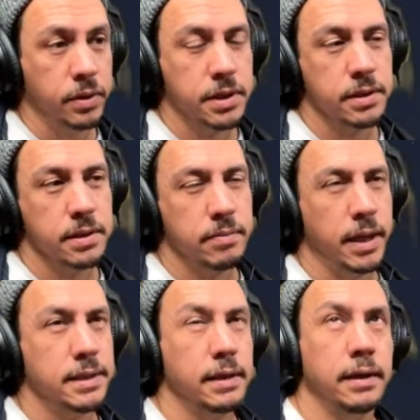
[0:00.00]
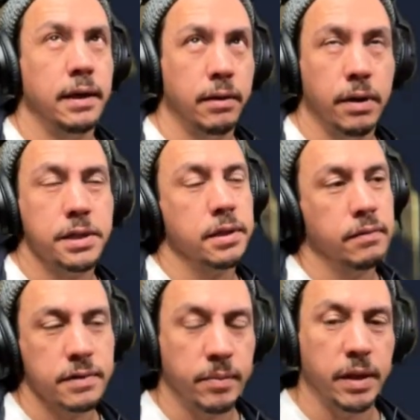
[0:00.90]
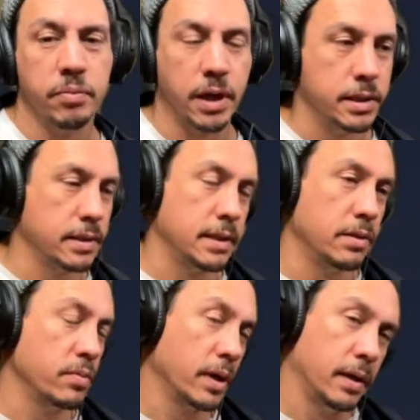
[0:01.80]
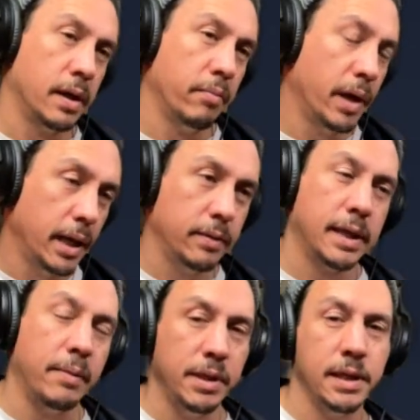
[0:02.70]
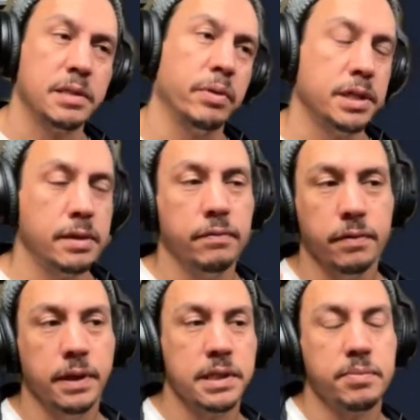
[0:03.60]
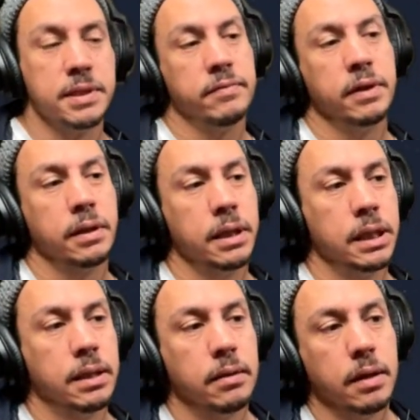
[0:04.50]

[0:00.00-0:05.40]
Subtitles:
which is basically an iteration of some other projects that I was working on, but gave me the inspiration for this specifically.